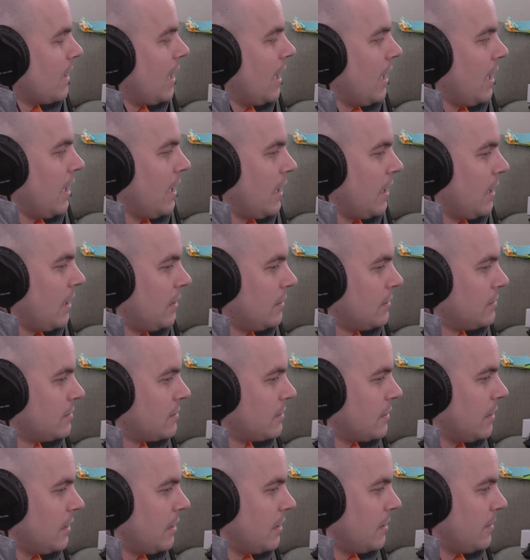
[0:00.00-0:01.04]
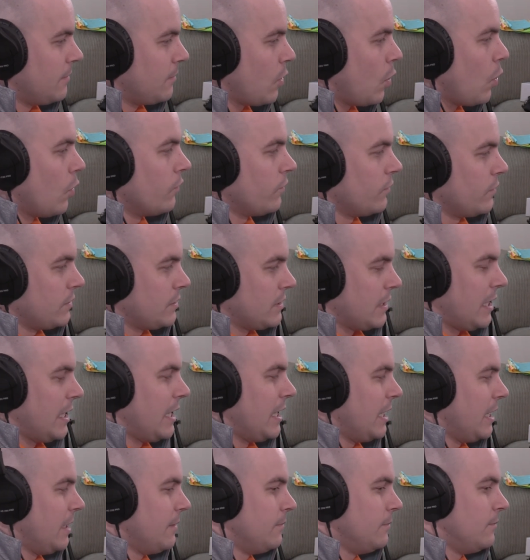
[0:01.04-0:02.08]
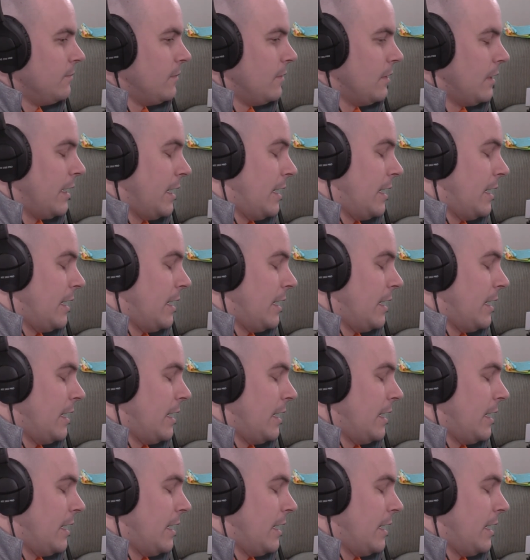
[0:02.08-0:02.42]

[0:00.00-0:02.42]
And over time,